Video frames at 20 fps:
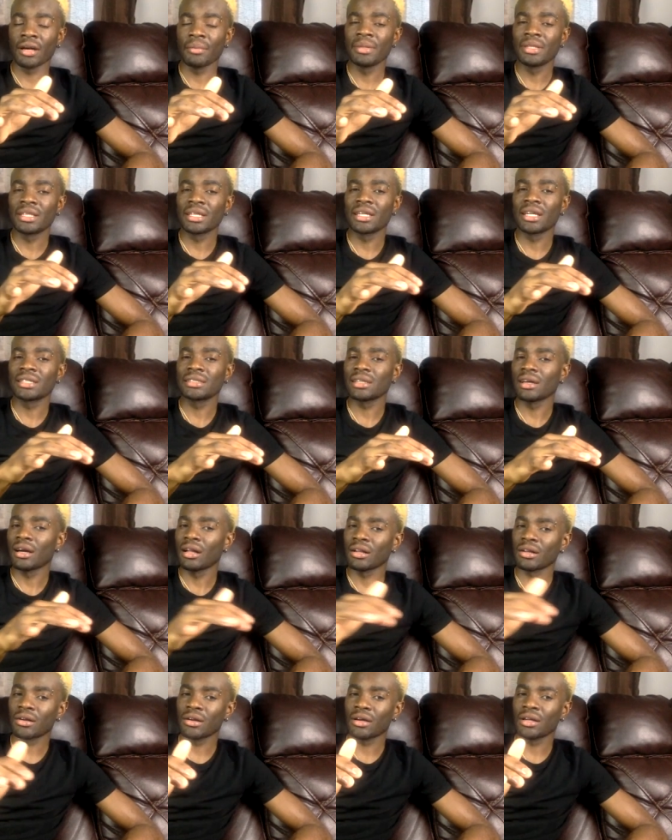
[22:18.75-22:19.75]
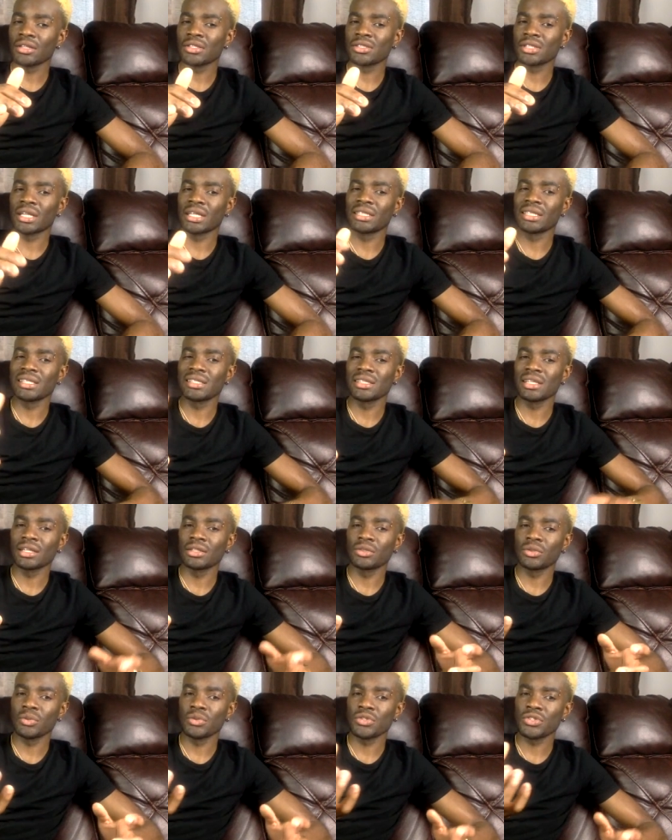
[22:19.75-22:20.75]
a bit of that alcohol so that it's
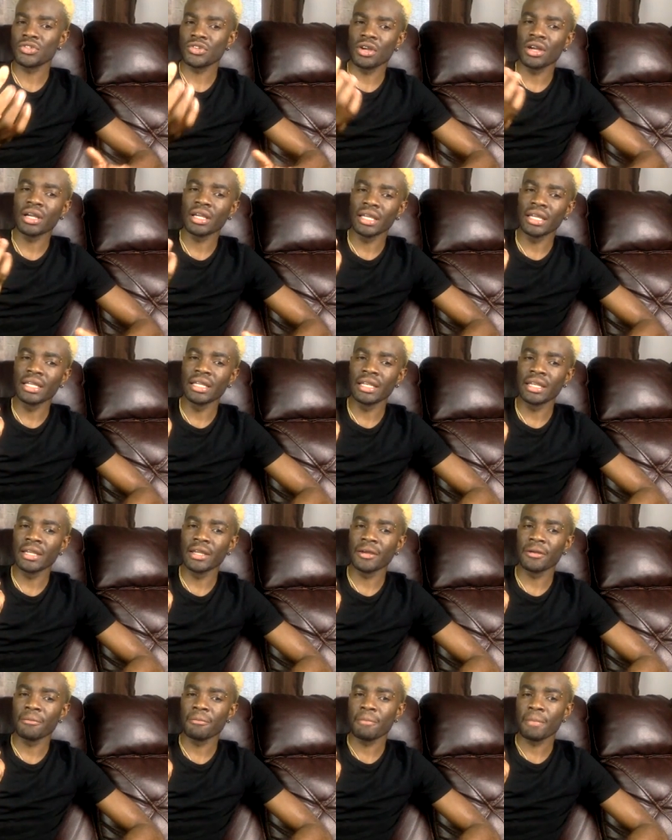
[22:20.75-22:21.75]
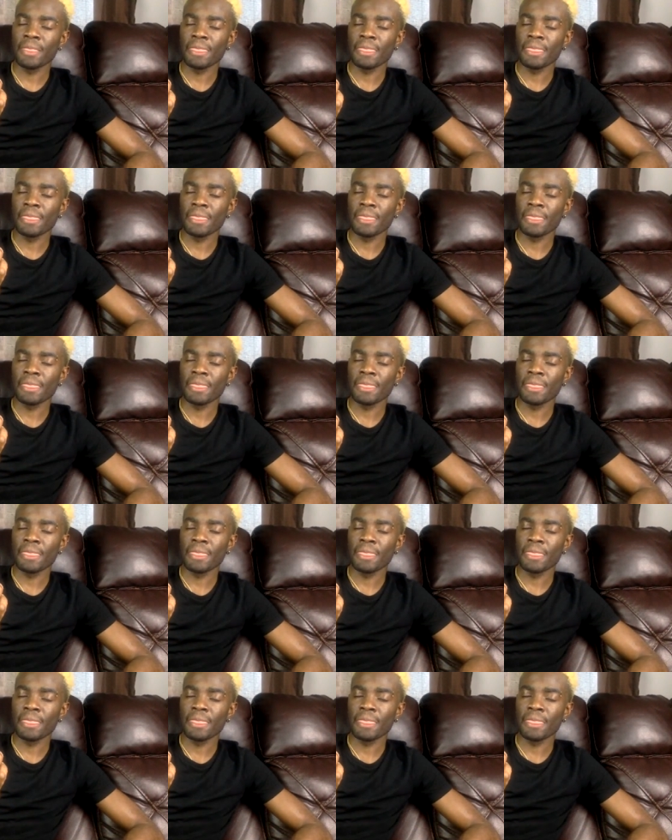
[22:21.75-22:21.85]
not too strong in there.